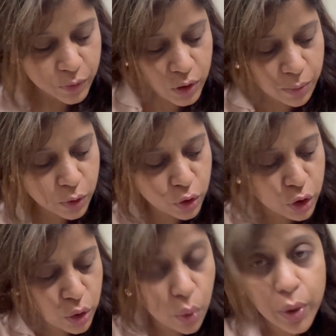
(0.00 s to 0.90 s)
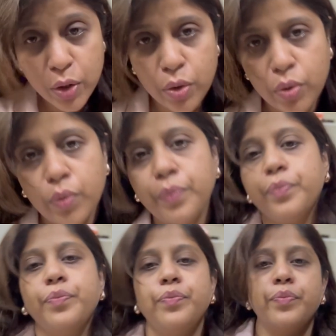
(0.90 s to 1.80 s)
I'm going to show it to you.
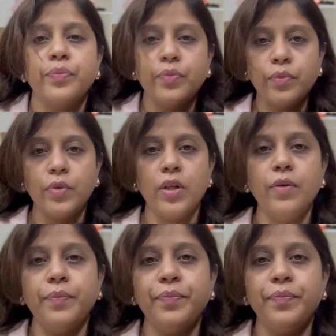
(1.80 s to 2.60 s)
Yeah,